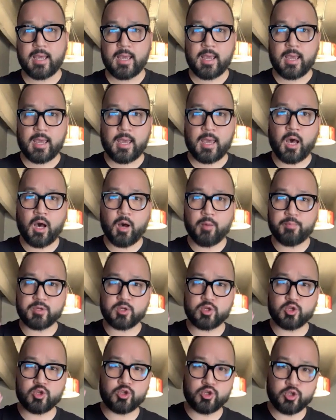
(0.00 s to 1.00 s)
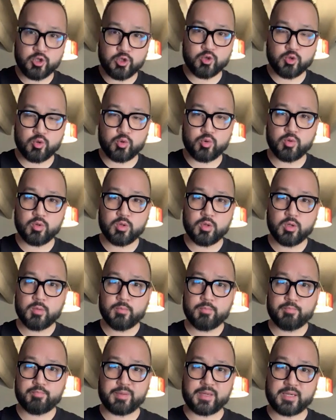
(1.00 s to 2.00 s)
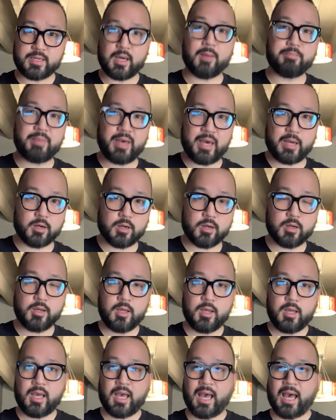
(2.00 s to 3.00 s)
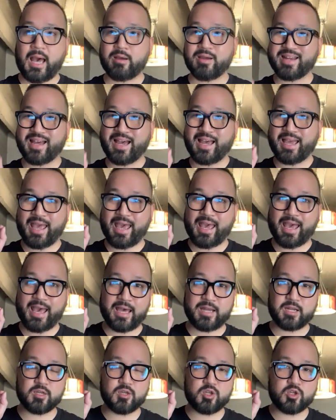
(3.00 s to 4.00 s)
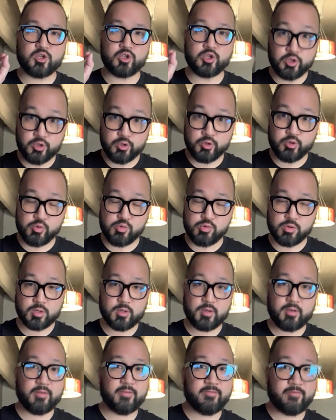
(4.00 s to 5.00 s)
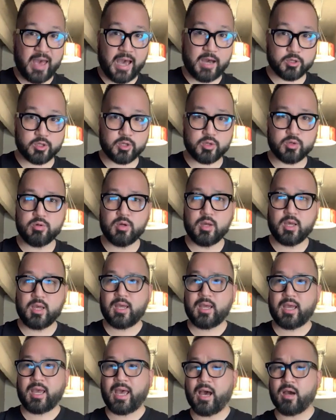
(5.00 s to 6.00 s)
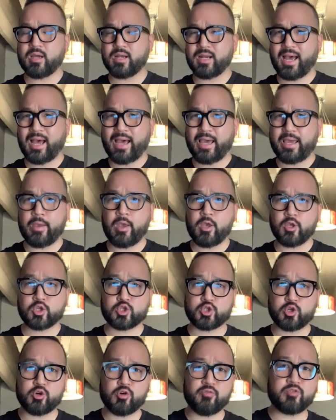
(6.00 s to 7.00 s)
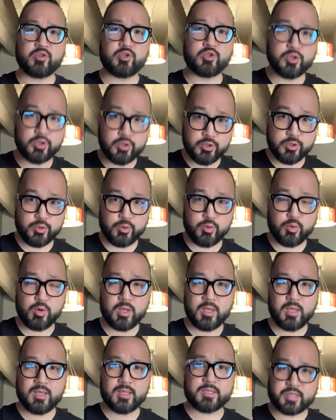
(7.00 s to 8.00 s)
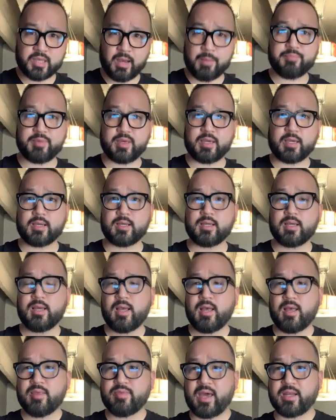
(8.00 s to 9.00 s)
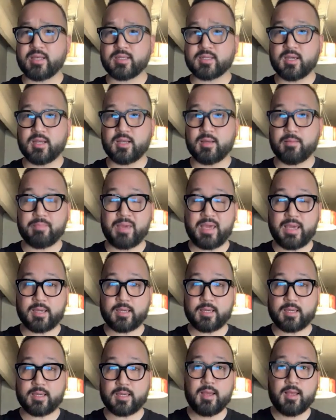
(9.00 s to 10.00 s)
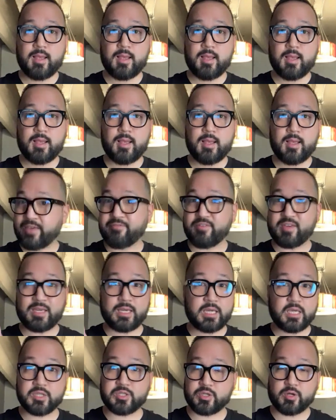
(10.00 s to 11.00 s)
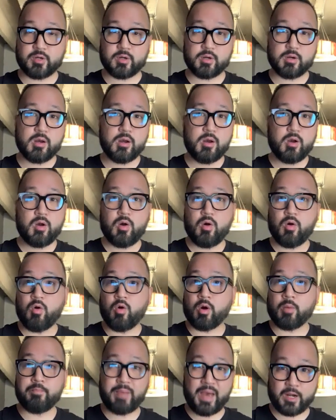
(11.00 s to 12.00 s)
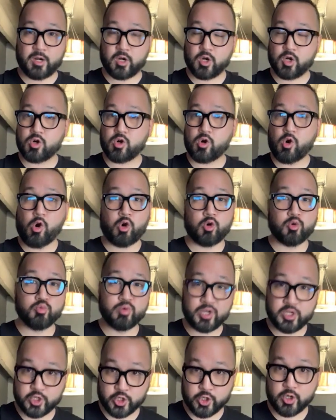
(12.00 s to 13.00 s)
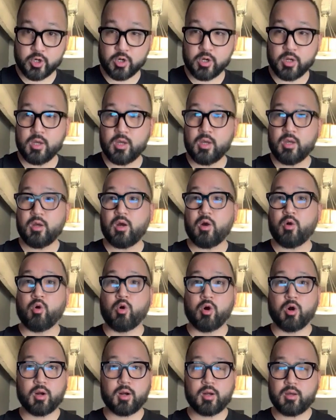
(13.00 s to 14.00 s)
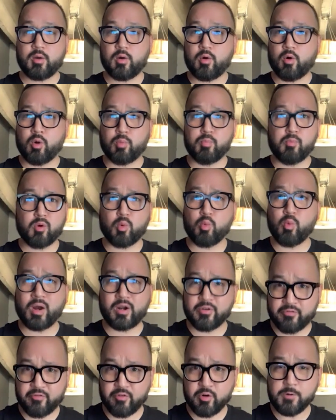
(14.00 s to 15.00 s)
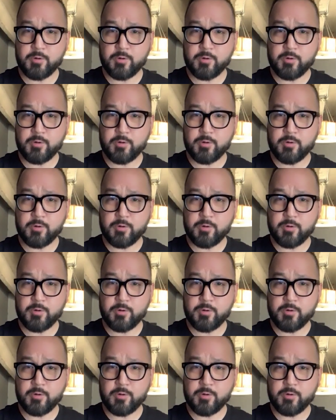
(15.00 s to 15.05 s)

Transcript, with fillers: help you become better? How can I add you value? How can I serve you something that is going to make life easier or better or richer or, or more wonderful?